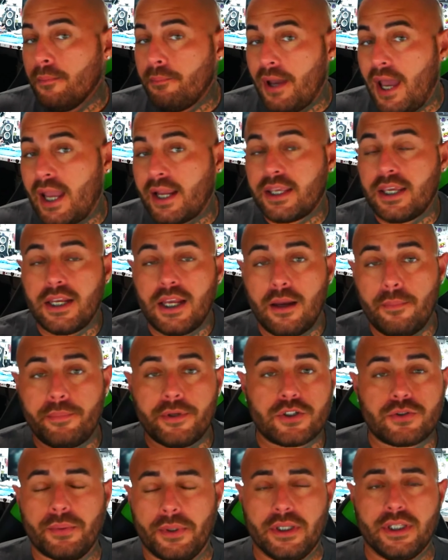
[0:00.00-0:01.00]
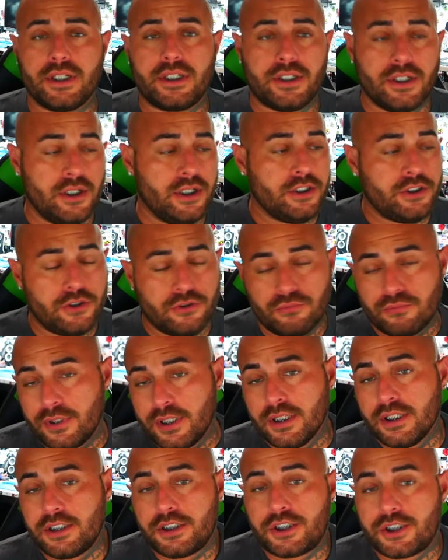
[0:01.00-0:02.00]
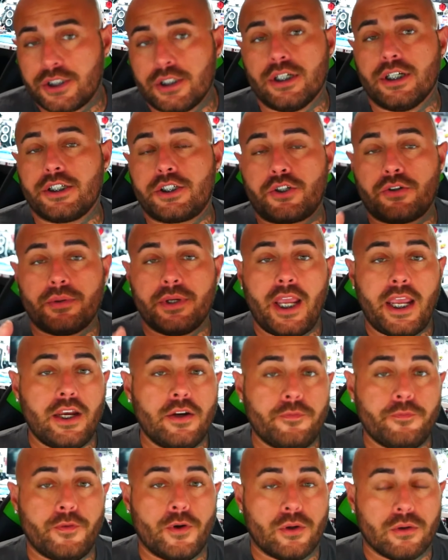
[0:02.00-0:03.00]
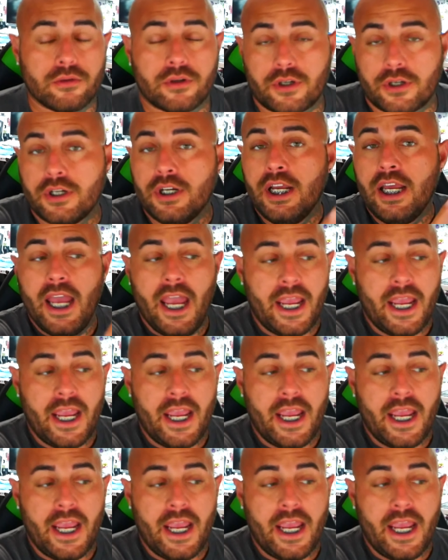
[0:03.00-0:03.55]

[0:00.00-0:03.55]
Backing up is really good. You really should create a folder